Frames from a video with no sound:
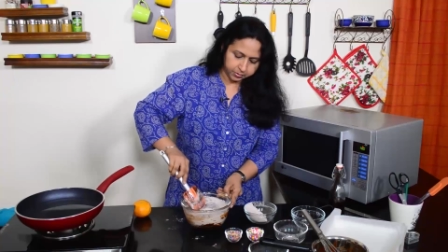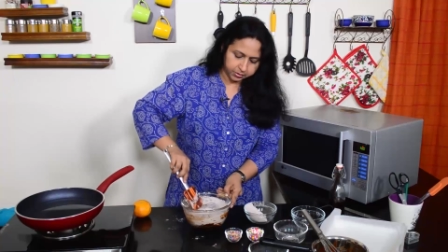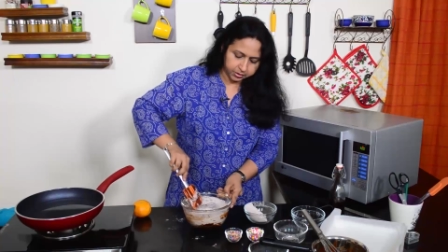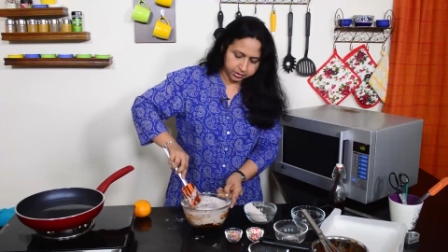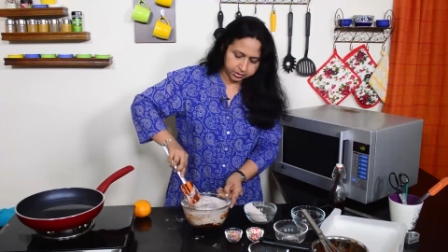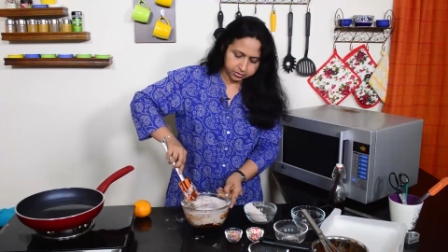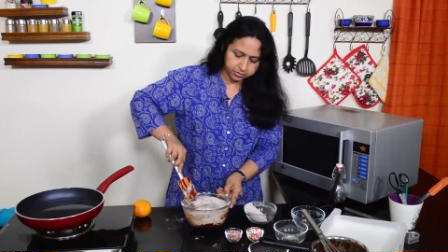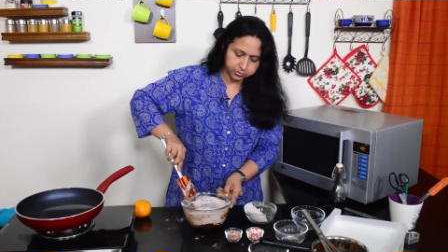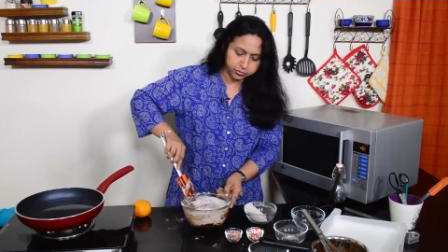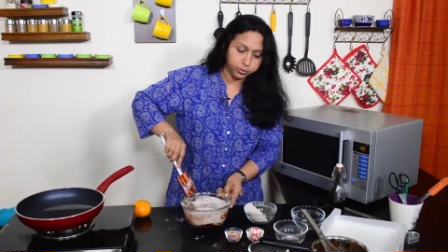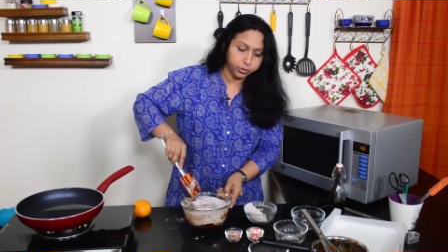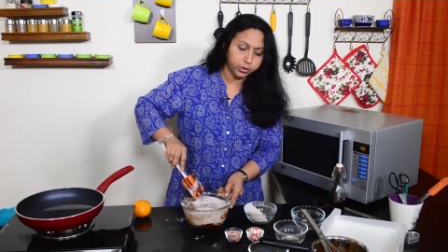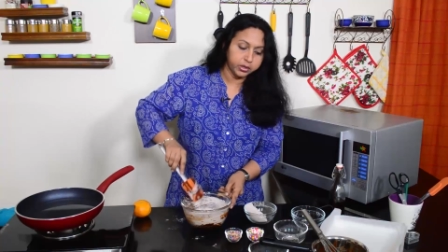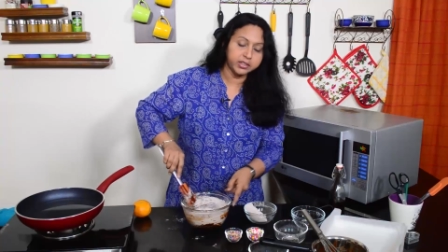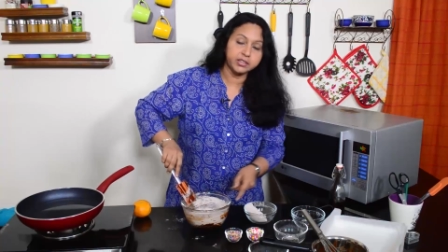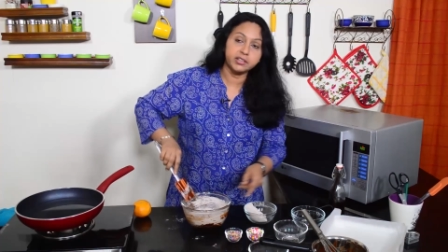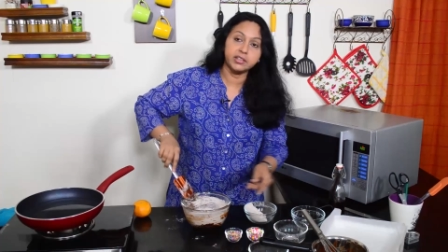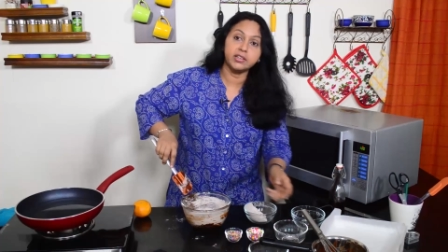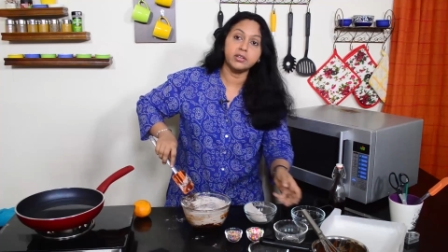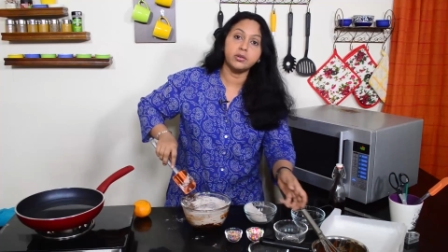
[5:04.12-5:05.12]
Just fold
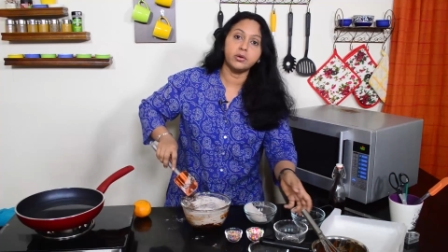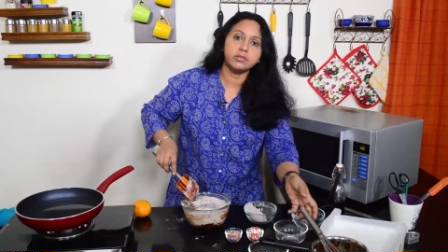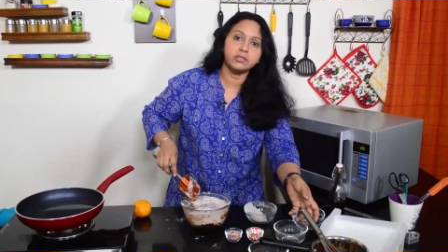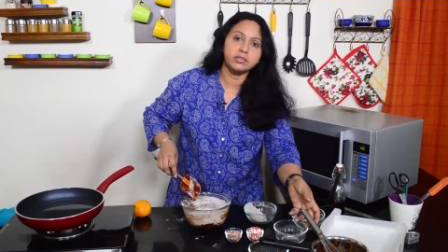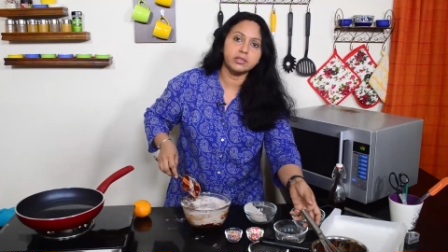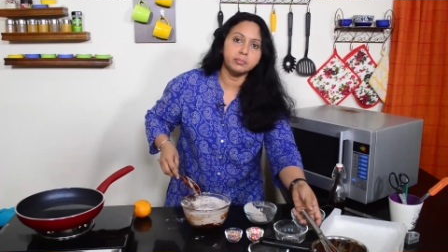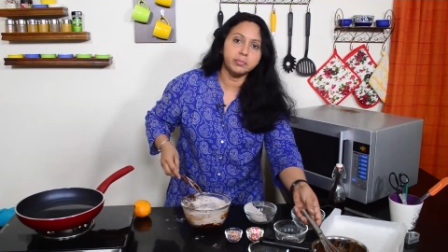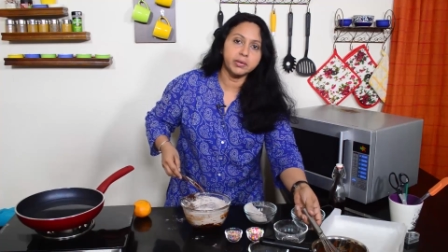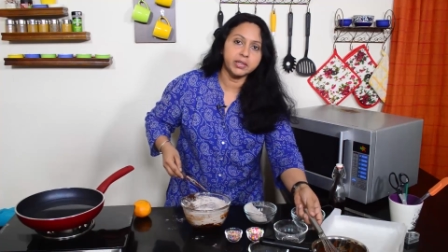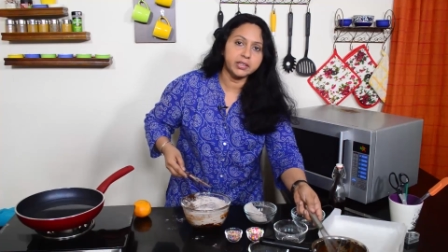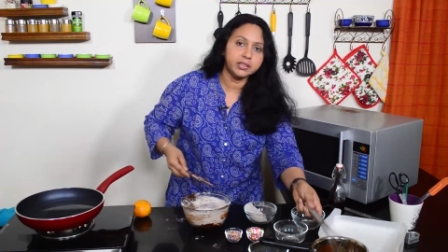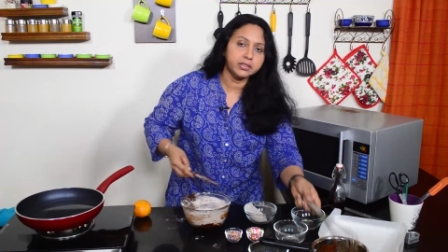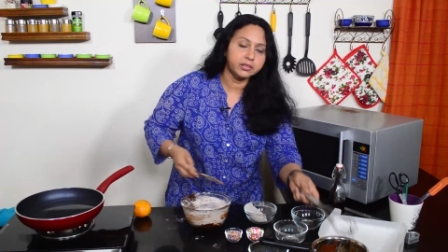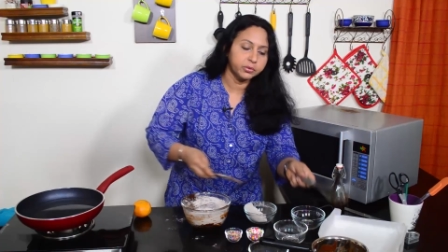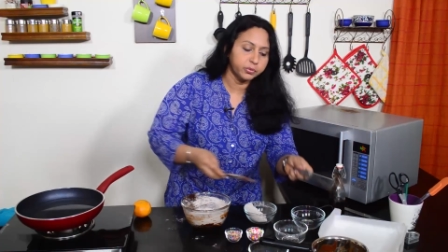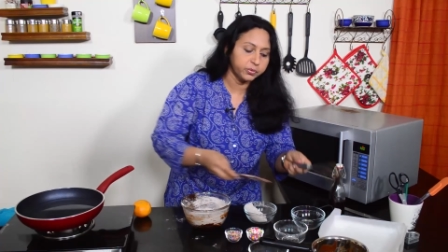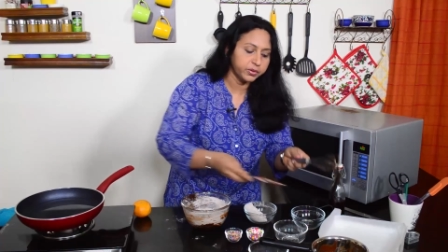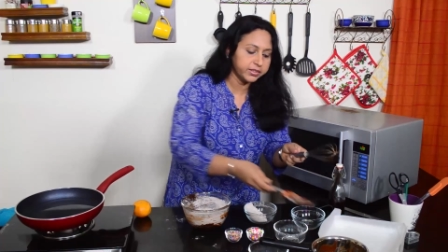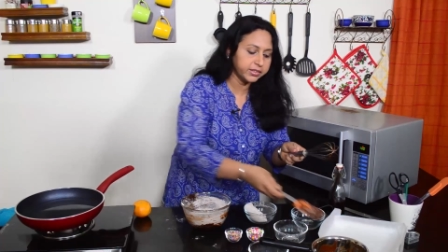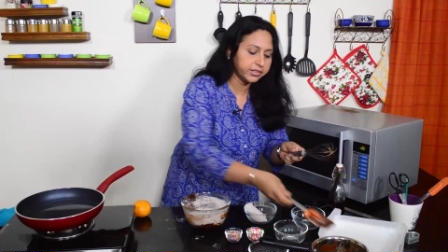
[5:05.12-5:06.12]
it in or simply
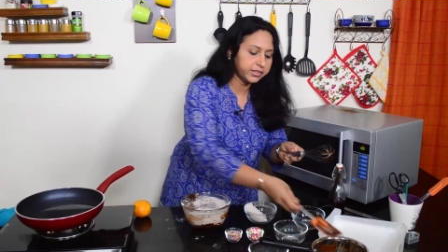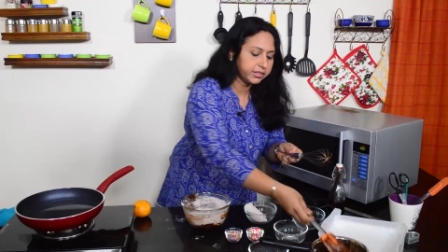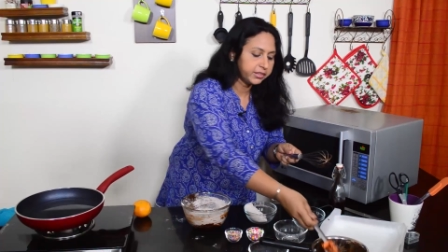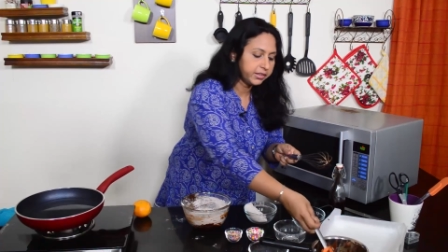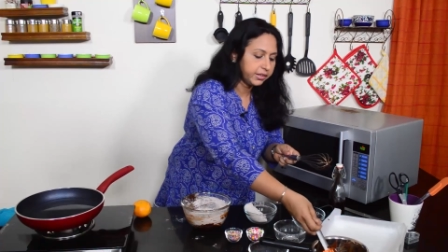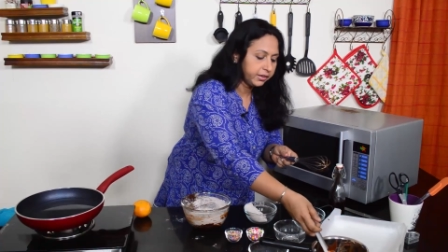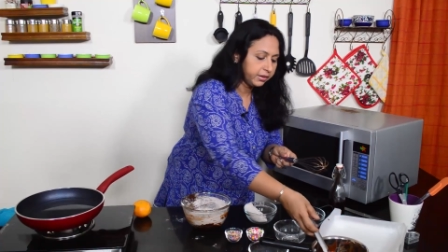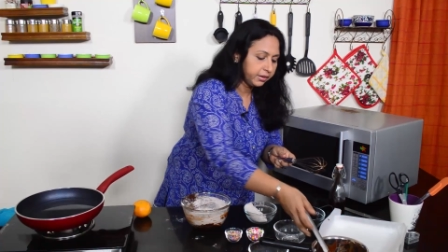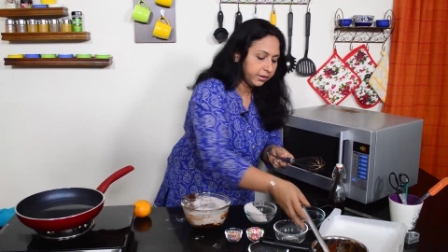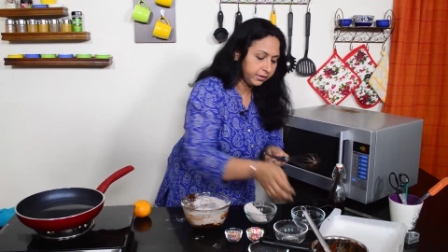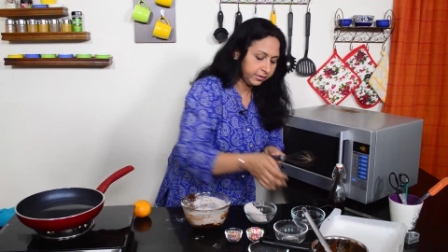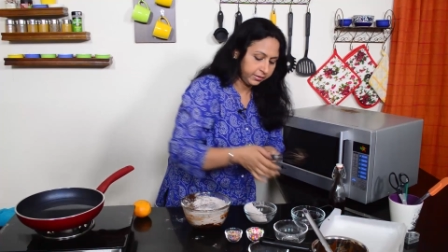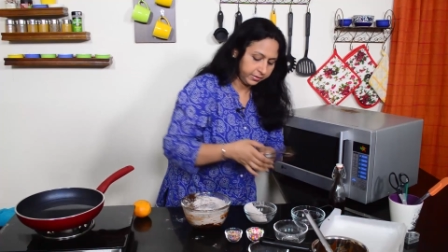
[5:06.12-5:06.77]
whisk it in.